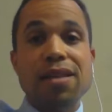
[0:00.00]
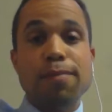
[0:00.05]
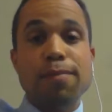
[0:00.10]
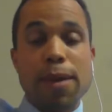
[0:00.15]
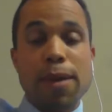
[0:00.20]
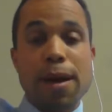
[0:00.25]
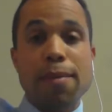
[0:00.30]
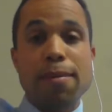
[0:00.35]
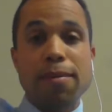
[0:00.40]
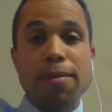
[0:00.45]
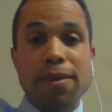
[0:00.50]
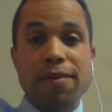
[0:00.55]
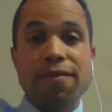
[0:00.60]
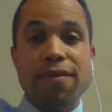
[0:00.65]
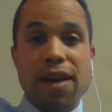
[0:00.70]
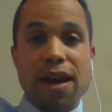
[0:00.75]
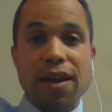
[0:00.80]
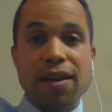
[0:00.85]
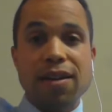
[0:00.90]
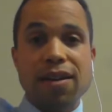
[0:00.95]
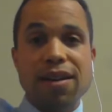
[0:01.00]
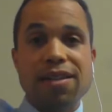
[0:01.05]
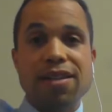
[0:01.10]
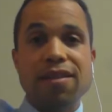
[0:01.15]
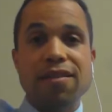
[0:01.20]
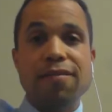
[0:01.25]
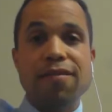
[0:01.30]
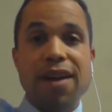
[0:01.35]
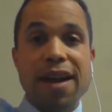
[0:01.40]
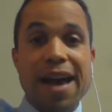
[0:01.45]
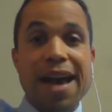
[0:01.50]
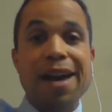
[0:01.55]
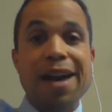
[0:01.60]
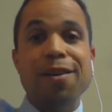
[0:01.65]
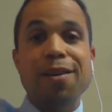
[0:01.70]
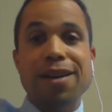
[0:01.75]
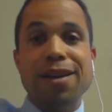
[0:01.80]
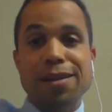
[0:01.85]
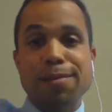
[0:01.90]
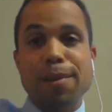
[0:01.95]
that's probably fine because the
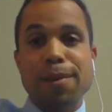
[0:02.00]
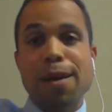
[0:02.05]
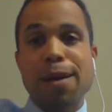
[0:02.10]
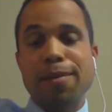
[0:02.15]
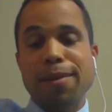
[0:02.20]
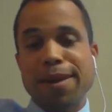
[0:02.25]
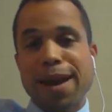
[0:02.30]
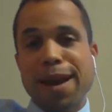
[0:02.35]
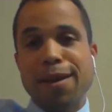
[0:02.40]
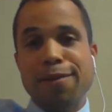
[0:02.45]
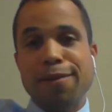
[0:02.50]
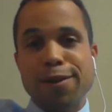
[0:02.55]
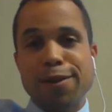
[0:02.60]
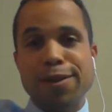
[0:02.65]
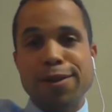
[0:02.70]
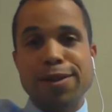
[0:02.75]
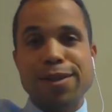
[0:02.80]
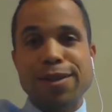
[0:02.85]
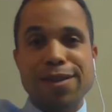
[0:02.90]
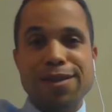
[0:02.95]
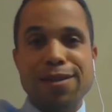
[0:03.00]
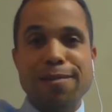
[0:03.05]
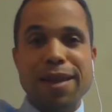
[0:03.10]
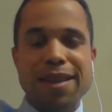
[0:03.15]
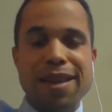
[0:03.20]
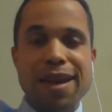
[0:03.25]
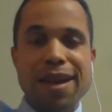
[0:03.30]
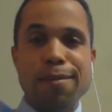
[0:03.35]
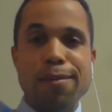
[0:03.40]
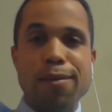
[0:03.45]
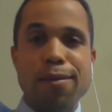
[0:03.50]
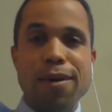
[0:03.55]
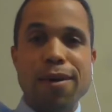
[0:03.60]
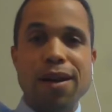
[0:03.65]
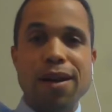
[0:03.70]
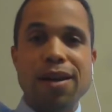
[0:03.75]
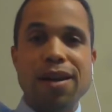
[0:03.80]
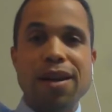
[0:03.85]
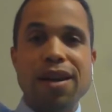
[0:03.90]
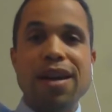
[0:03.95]
Viagra is probably out of your system at that
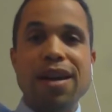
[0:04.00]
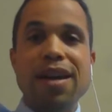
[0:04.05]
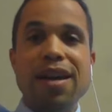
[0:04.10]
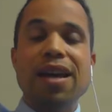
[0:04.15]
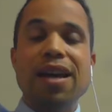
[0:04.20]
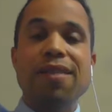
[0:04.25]
point.